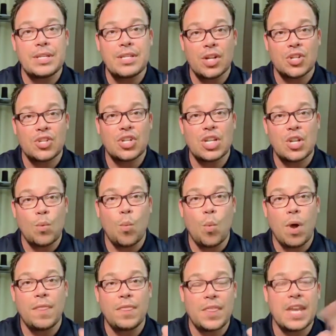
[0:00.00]
touch any
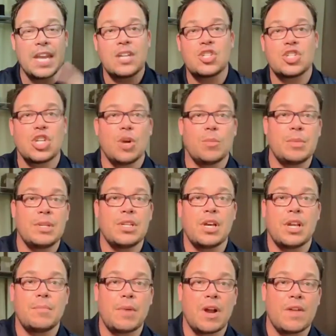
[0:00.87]
one thing, it shall be
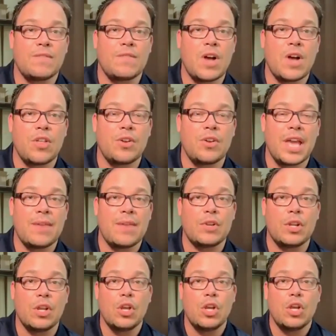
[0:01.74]
done by our Father in
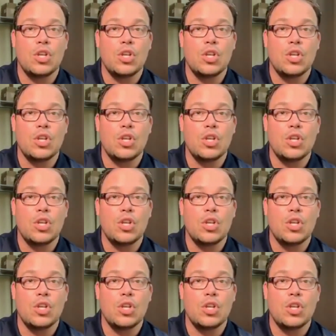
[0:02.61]
heaven.